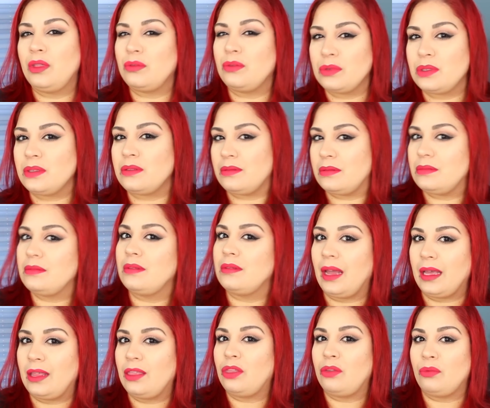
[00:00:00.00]
was
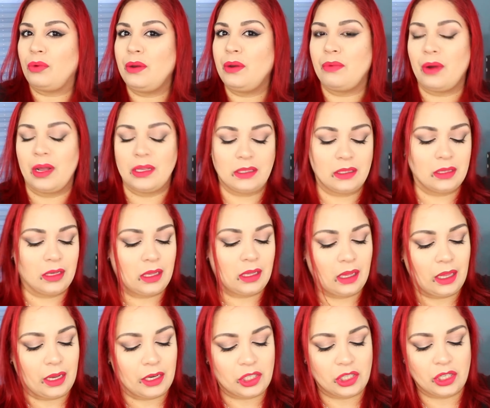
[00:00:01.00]
like 3 reds in the
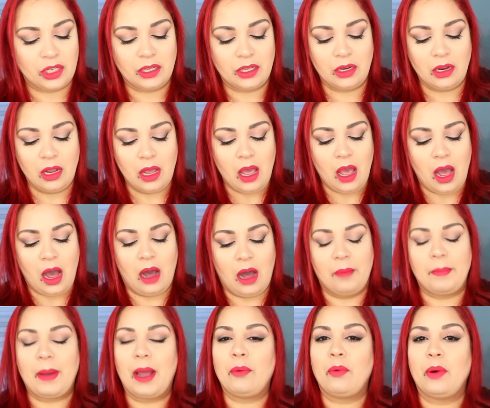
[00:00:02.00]
collection.
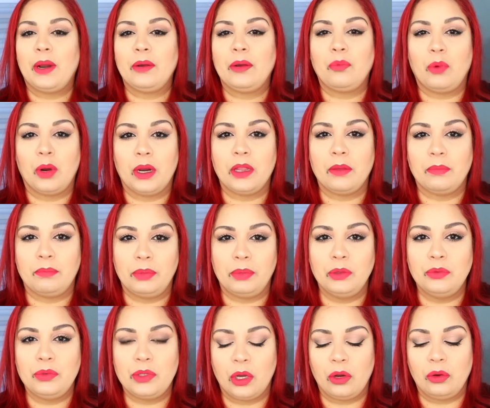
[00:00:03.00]
I wanted one of the
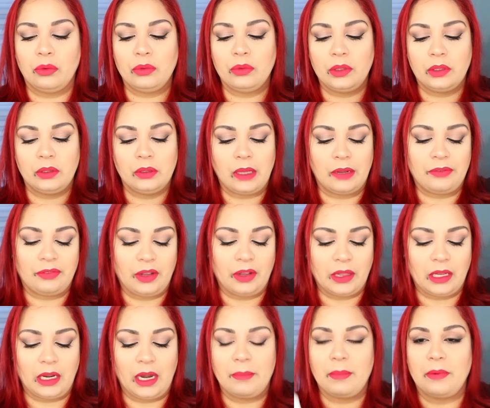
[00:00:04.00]
blue toned, I forgot
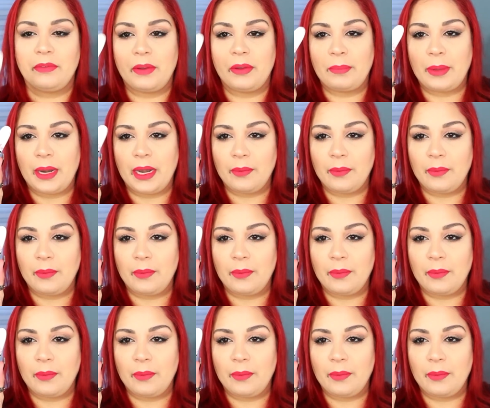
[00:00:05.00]
the name of it, but